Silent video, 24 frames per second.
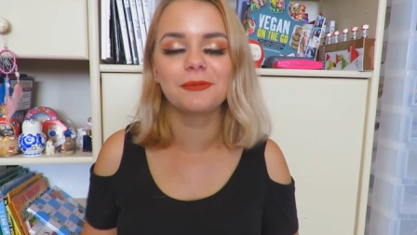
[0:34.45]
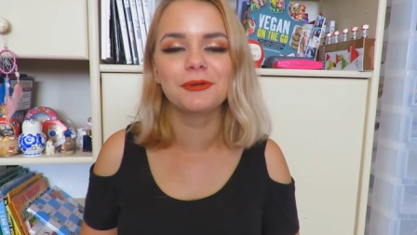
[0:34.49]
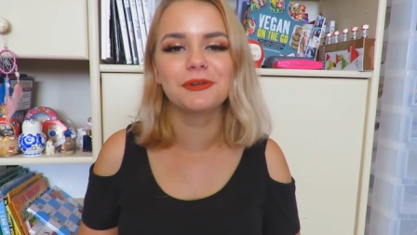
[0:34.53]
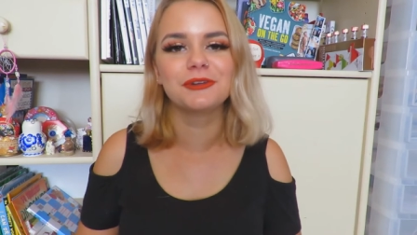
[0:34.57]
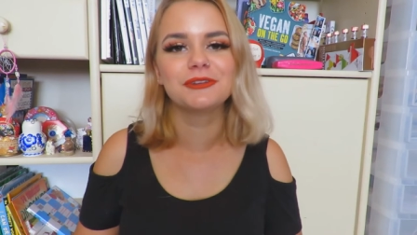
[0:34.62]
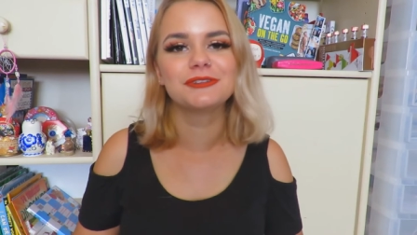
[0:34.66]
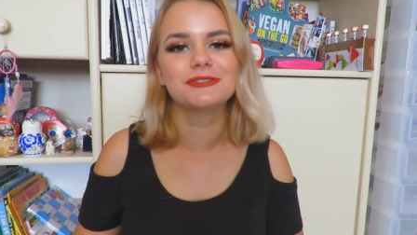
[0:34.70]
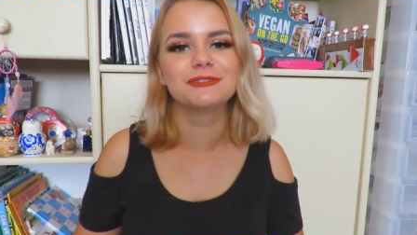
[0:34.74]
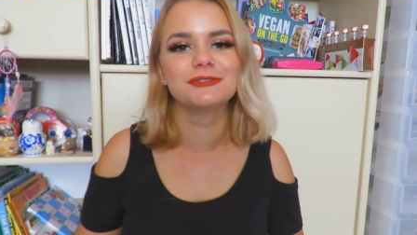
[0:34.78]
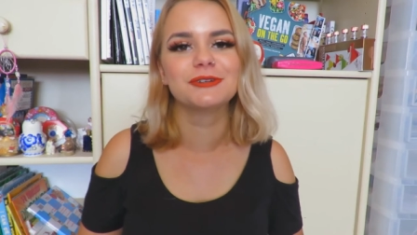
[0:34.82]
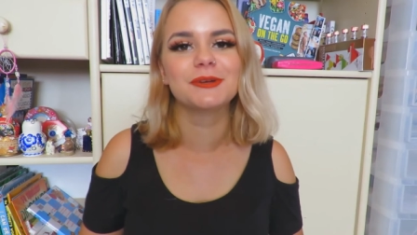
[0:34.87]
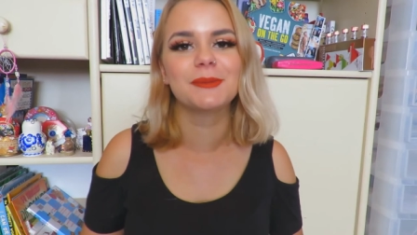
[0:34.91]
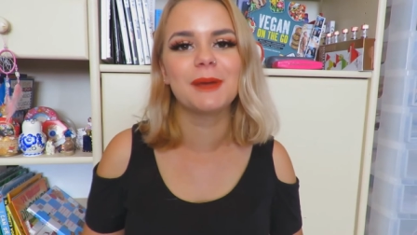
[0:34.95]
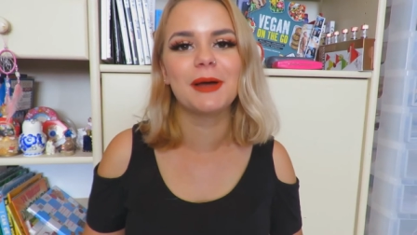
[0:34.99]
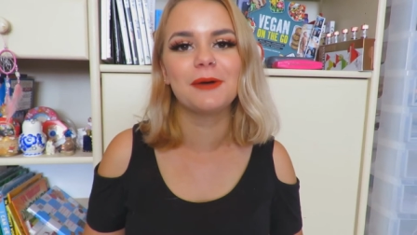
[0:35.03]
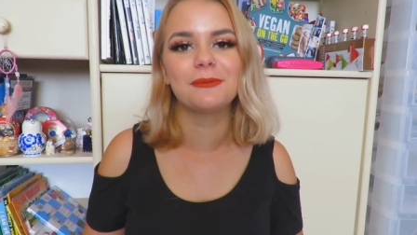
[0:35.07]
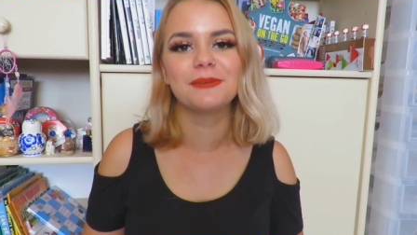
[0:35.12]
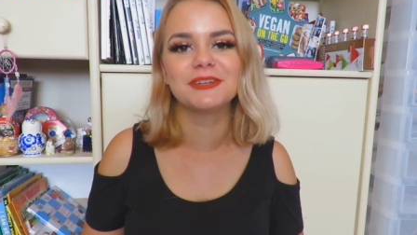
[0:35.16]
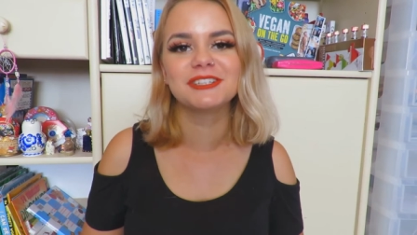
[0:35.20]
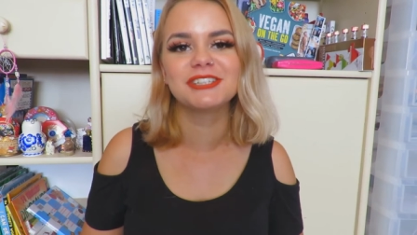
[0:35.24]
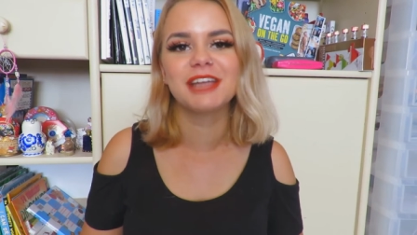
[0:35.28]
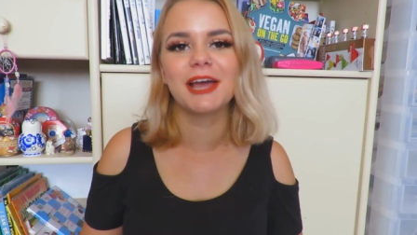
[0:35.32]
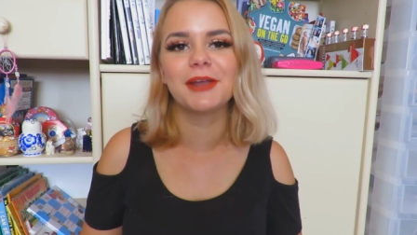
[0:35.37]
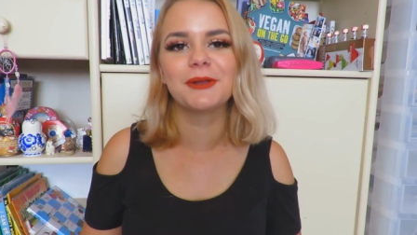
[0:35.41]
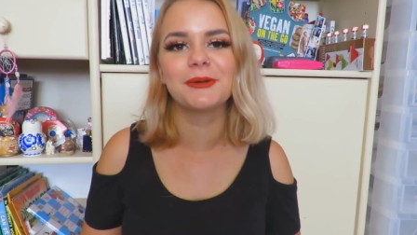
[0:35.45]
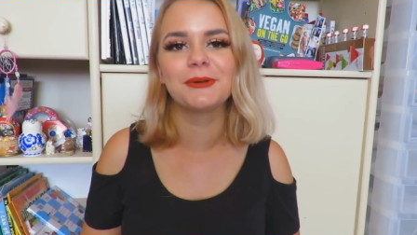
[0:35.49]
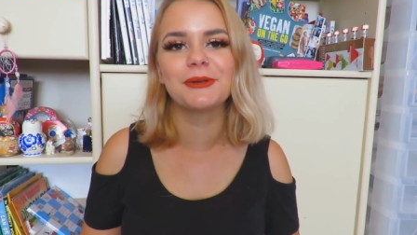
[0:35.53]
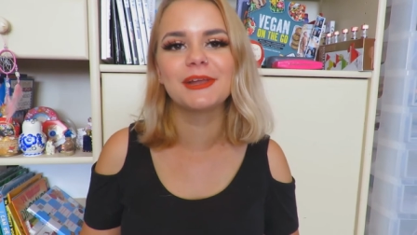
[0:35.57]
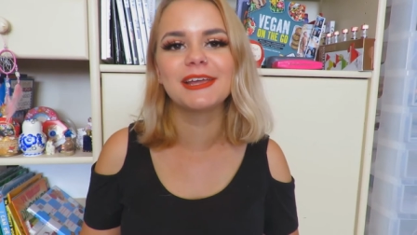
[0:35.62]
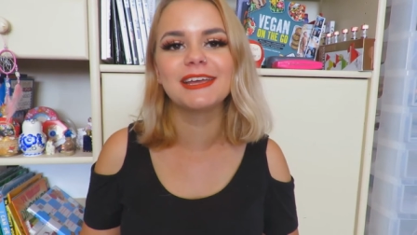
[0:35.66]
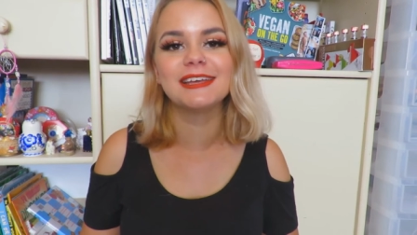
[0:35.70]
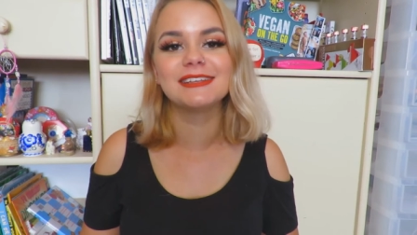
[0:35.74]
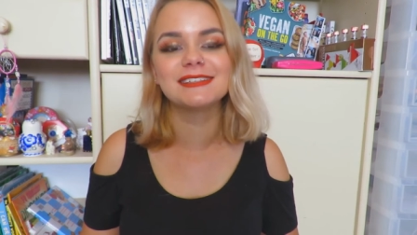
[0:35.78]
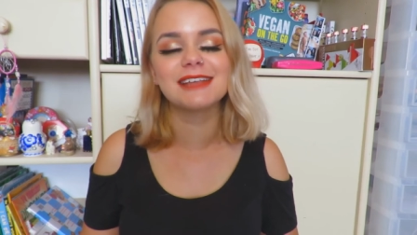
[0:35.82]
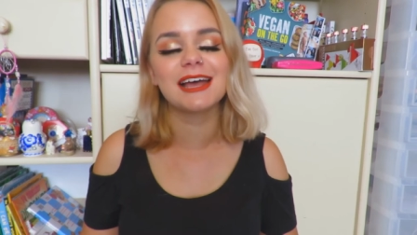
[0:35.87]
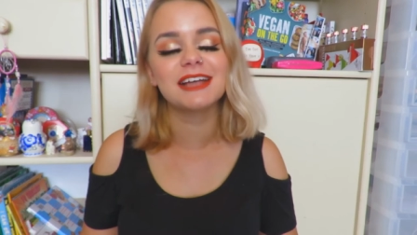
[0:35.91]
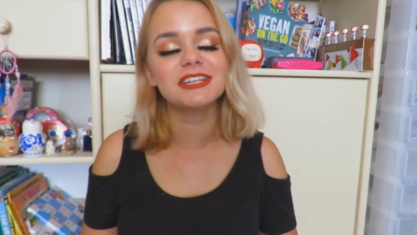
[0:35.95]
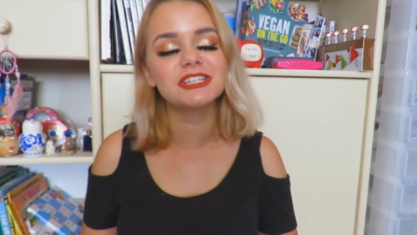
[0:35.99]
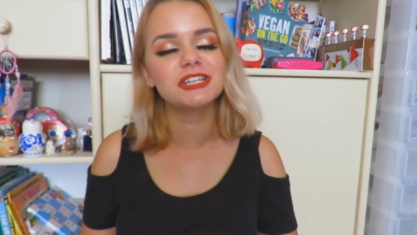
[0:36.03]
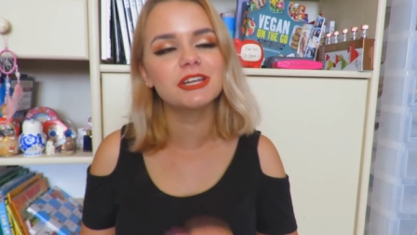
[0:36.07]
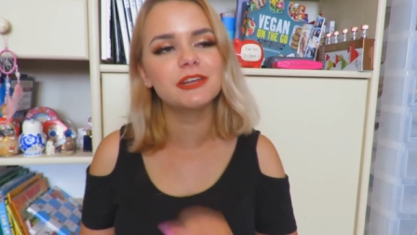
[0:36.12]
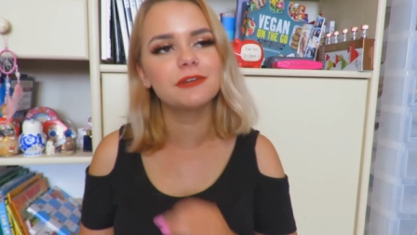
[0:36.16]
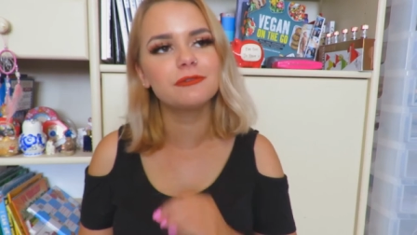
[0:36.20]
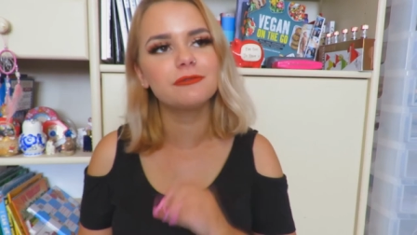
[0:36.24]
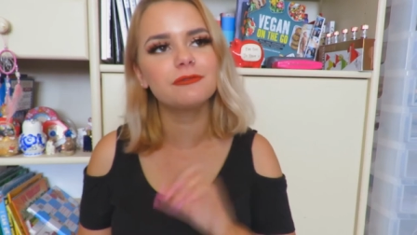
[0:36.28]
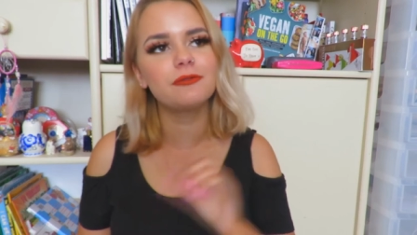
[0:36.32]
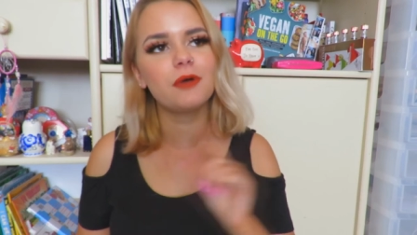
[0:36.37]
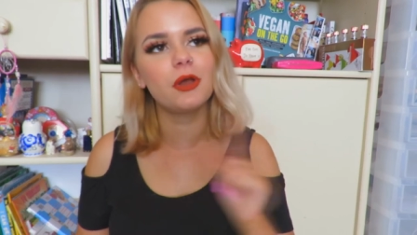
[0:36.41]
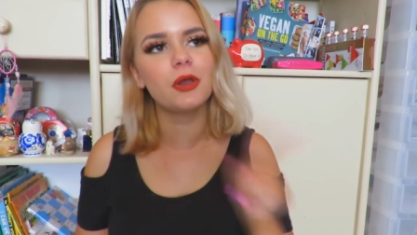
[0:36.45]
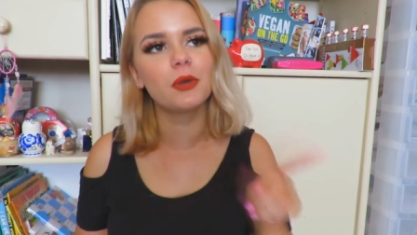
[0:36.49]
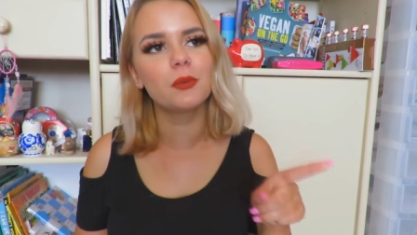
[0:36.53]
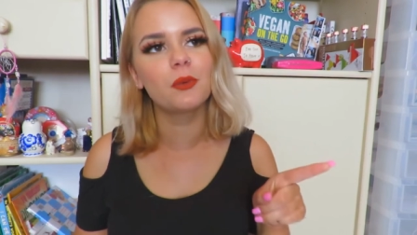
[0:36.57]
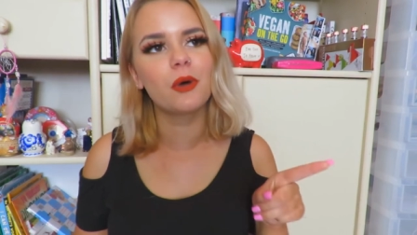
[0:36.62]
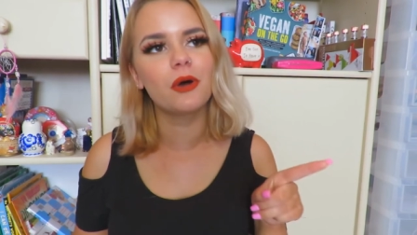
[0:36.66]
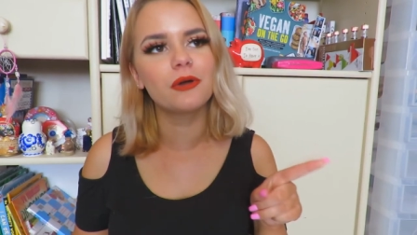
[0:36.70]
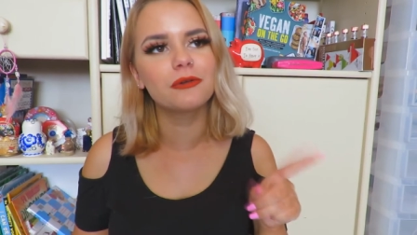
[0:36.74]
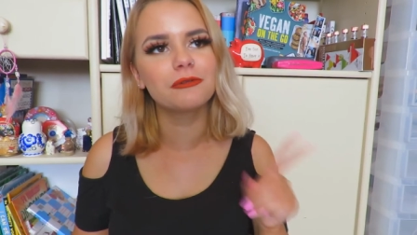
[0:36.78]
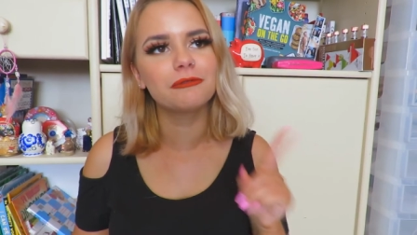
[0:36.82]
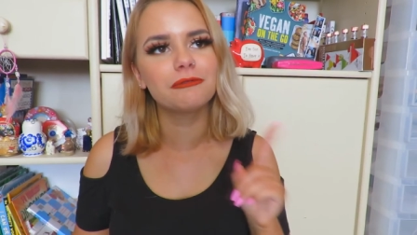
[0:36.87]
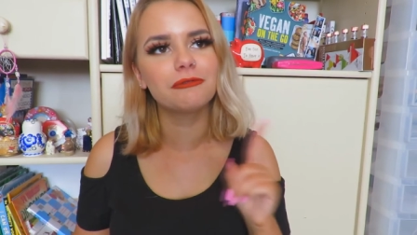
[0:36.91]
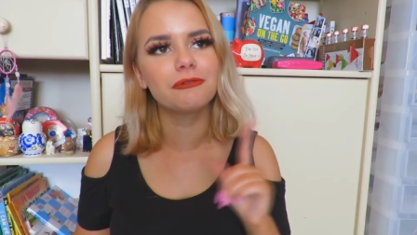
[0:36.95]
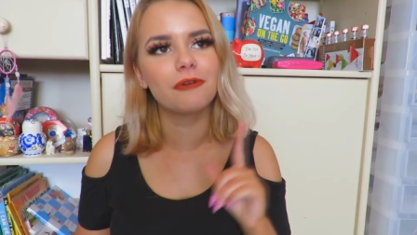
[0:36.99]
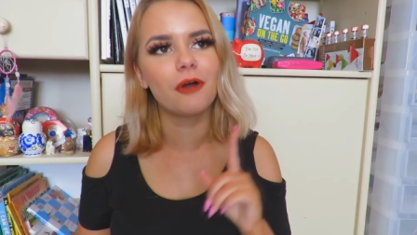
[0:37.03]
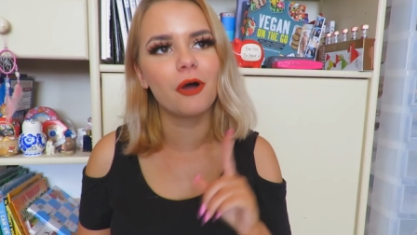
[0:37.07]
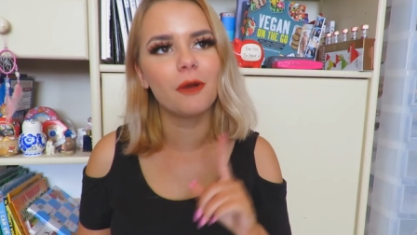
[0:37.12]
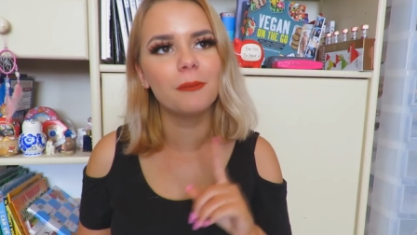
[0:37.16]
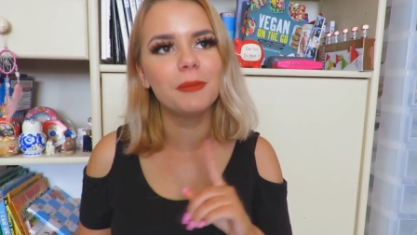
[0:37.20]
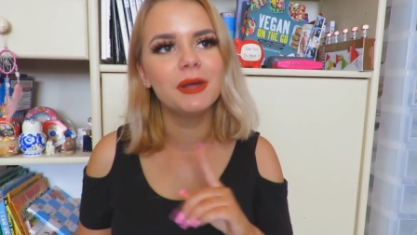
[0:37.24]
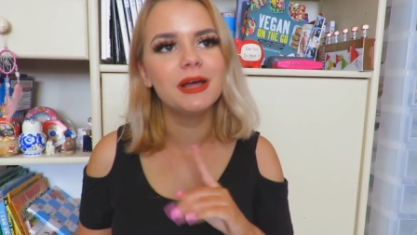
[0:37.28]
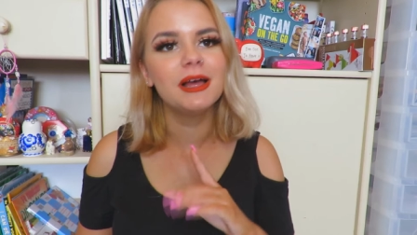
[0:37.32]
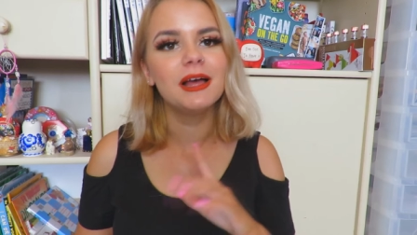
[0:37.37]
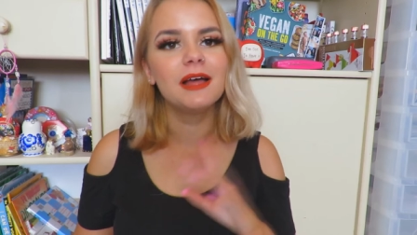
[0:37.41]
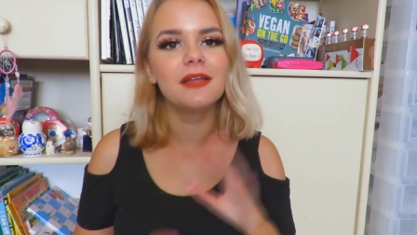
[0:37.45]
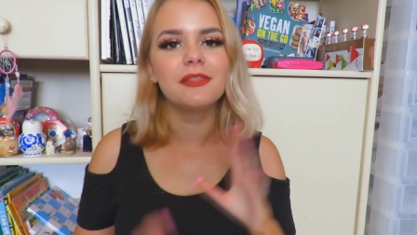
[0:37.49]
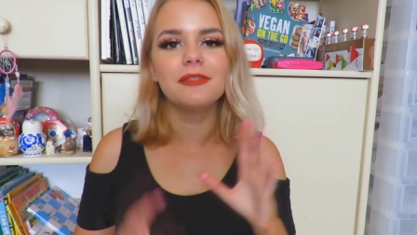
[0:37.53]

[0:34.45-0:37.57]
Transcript: I'm going to talk about on my channel is actually a follow on from